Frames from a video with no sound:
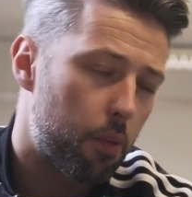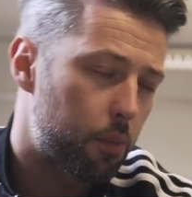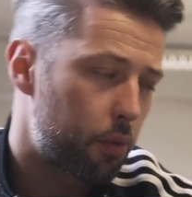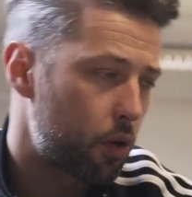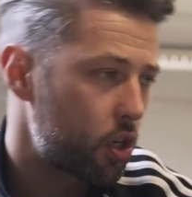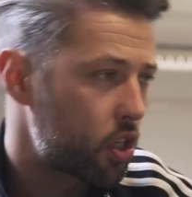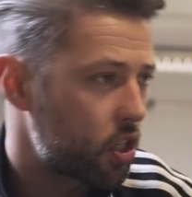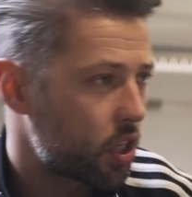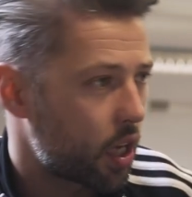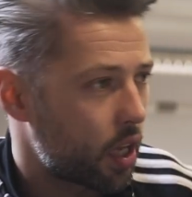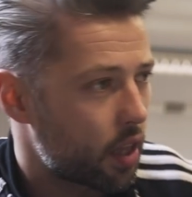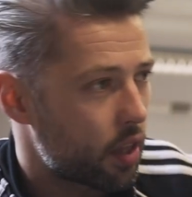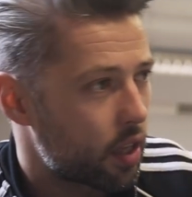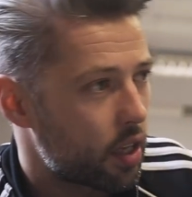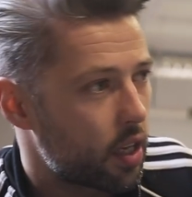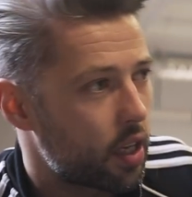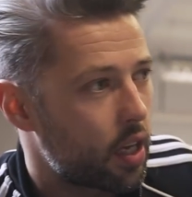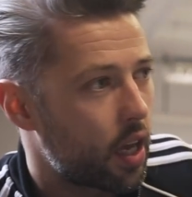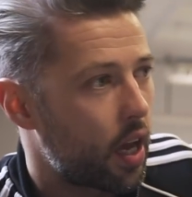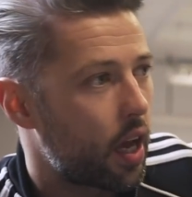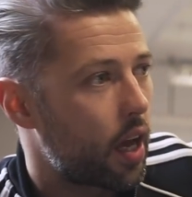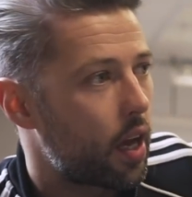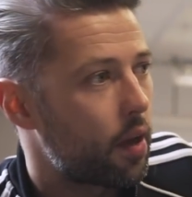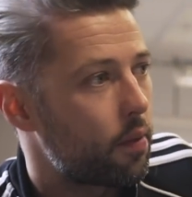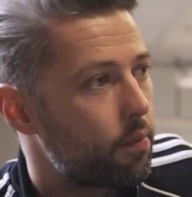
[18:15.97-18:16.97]
Appreciate
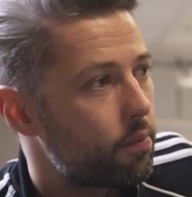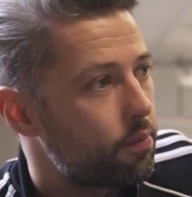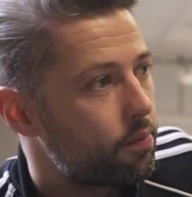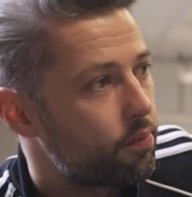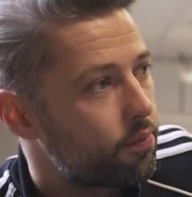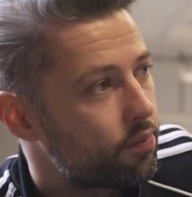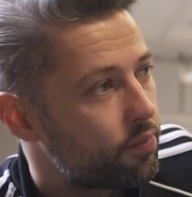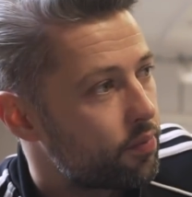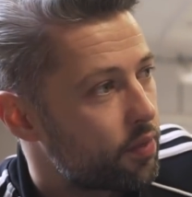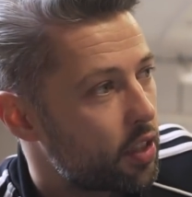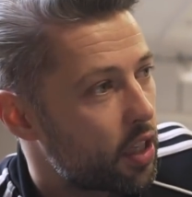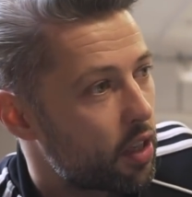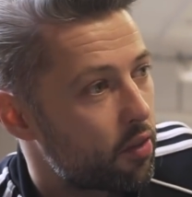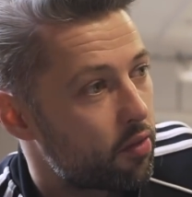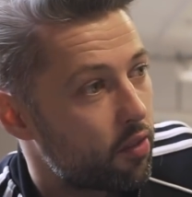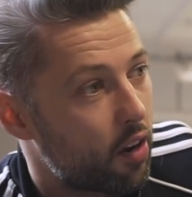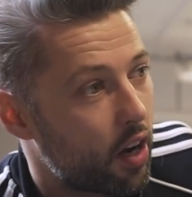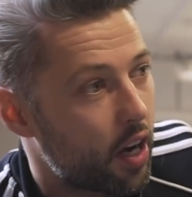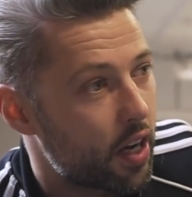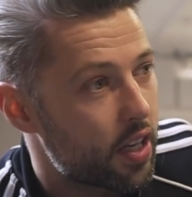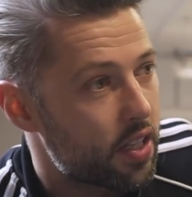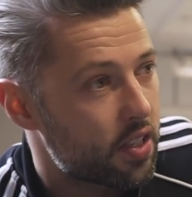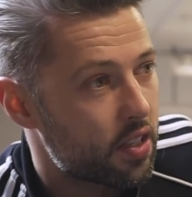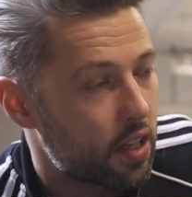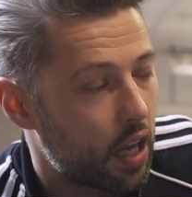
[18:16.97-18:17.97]
the uh, the
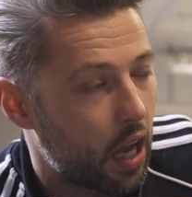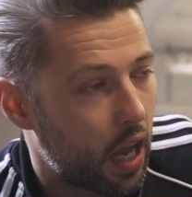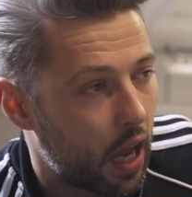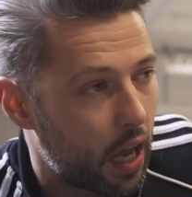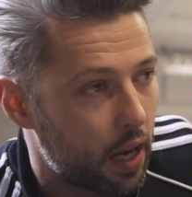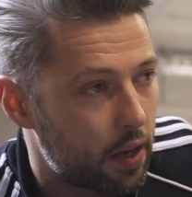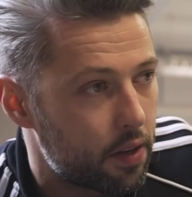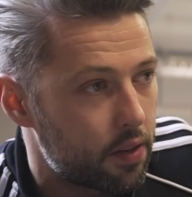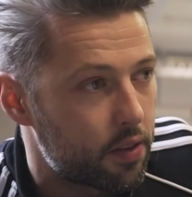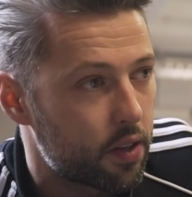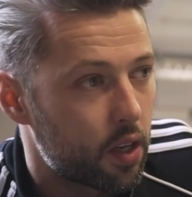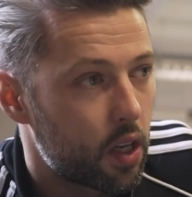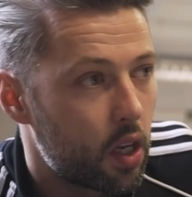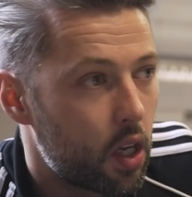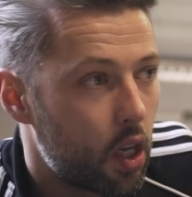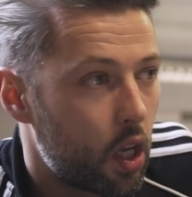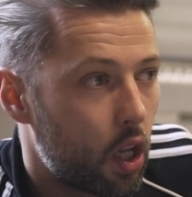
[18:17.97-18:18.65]
advice and